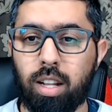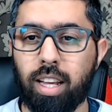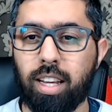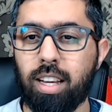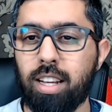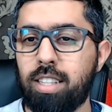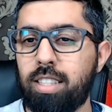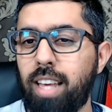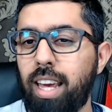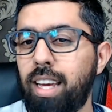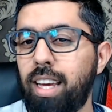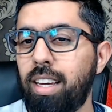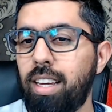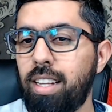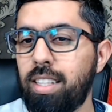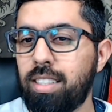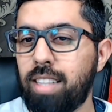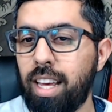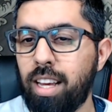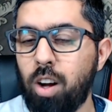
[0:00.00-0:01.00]
Like, it's like,
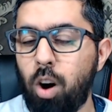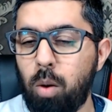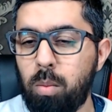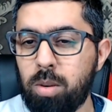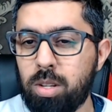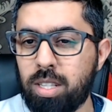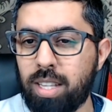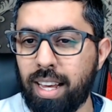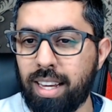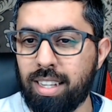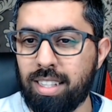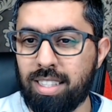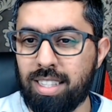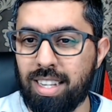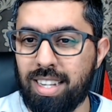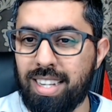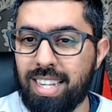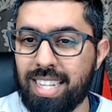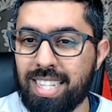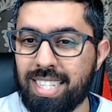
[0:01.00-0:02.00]
it's like almost like a
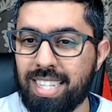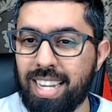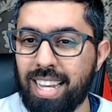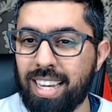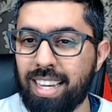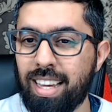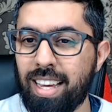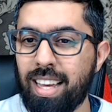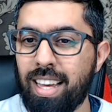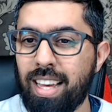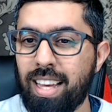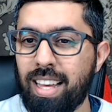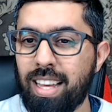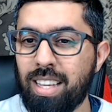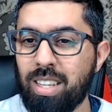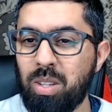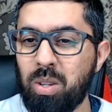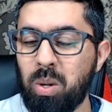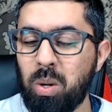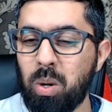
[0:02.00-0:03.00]
sadistic,
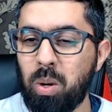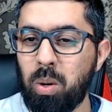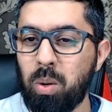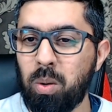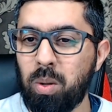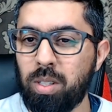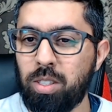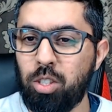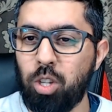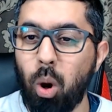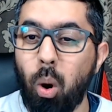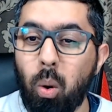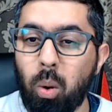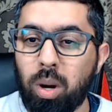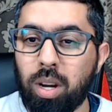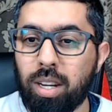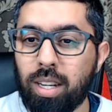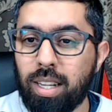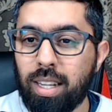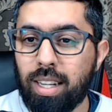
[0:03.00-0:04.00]
you know,
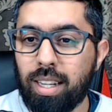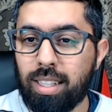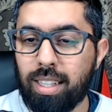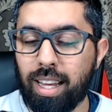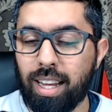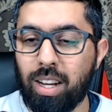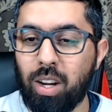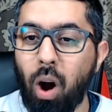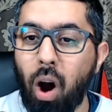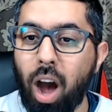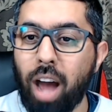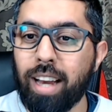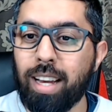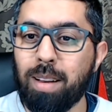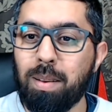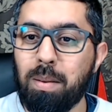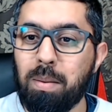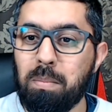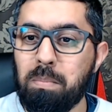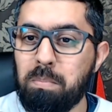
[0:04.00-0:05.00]
joke that
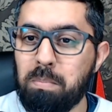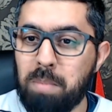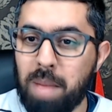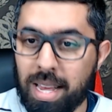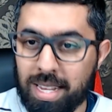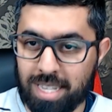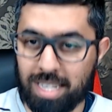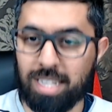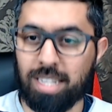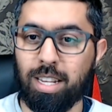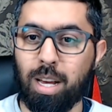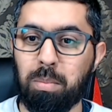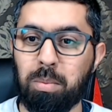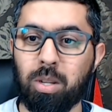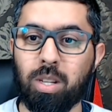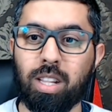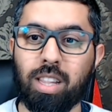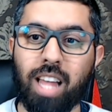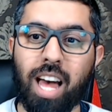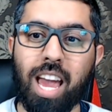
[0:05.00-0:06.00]
God messes up
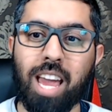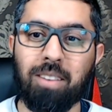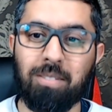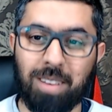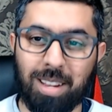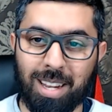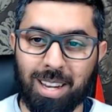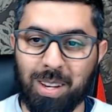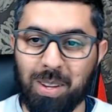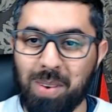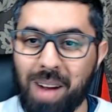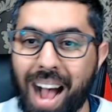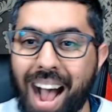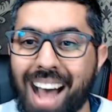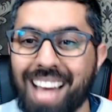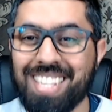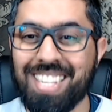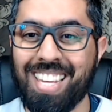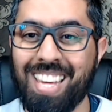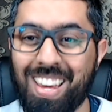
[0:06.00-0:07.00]
your life and then you
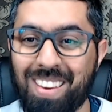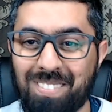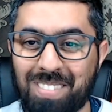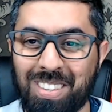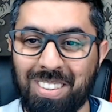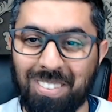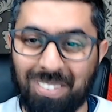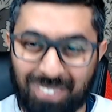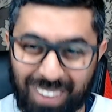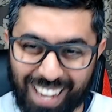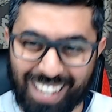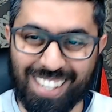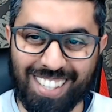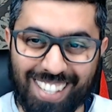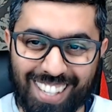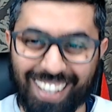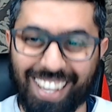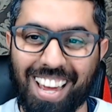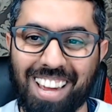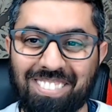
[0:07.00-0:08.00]
ask Him to fix
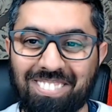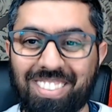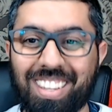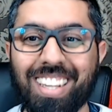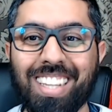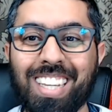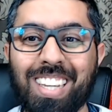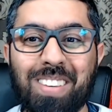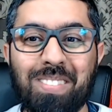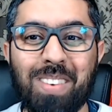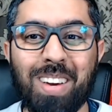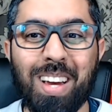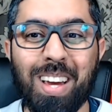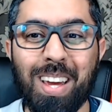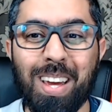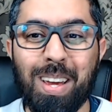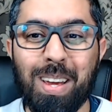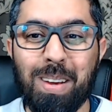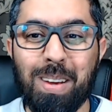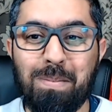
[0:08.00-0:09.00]
the life that He
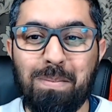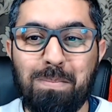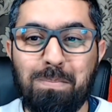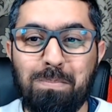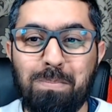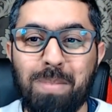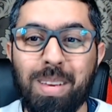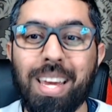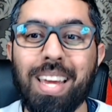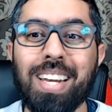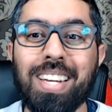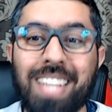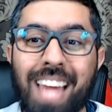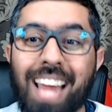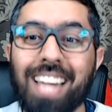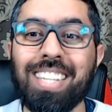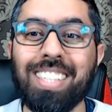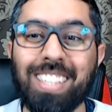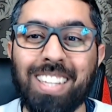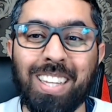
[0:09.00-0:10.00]

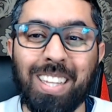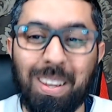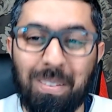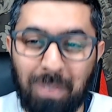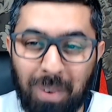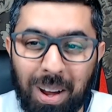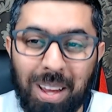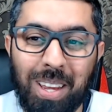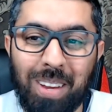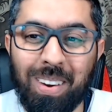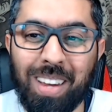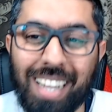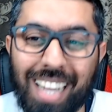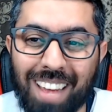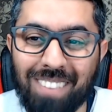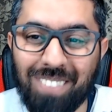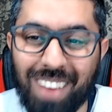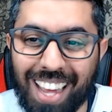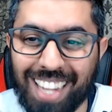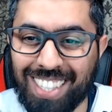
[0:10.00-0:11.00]
intentionally put you in
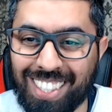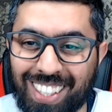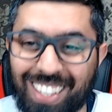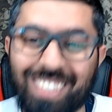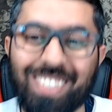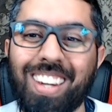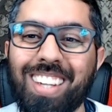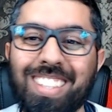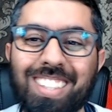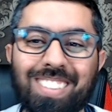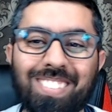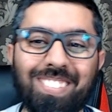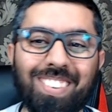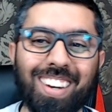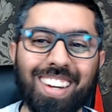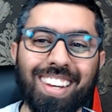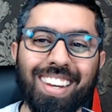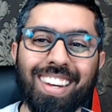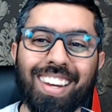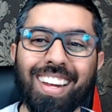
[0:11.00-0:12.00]
that bad situation
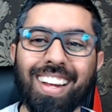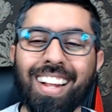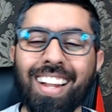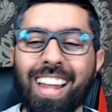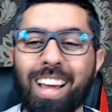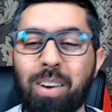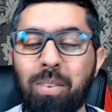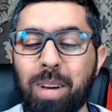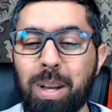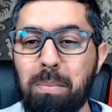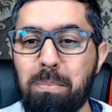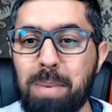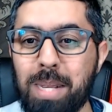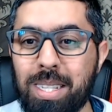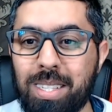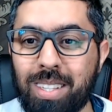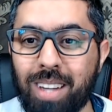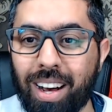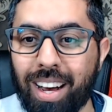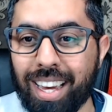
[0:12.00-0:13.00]
for. Like, what a
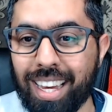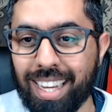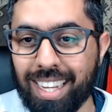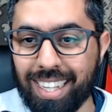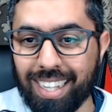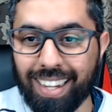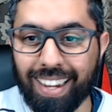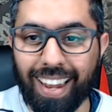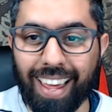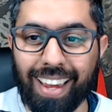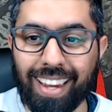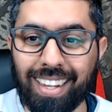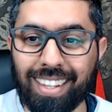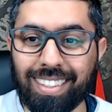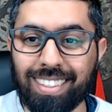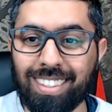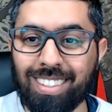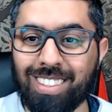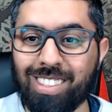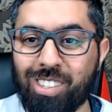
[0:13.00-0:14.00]
bizarre, like,
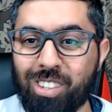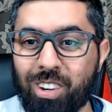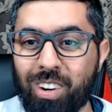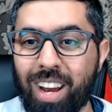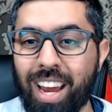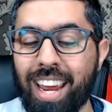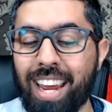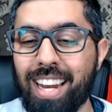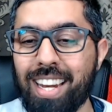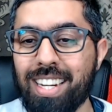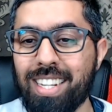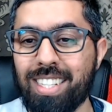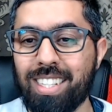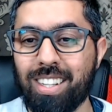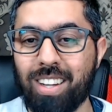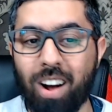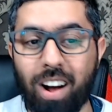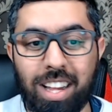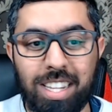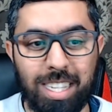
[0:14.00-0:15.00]

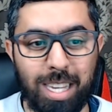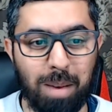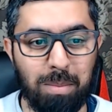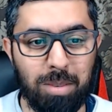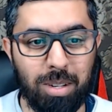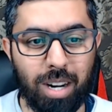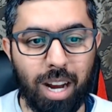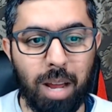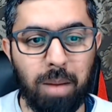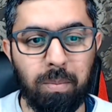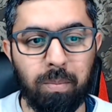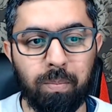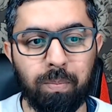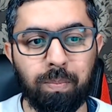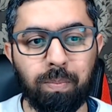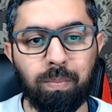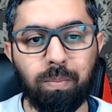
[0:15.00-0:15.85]
strange concept, right?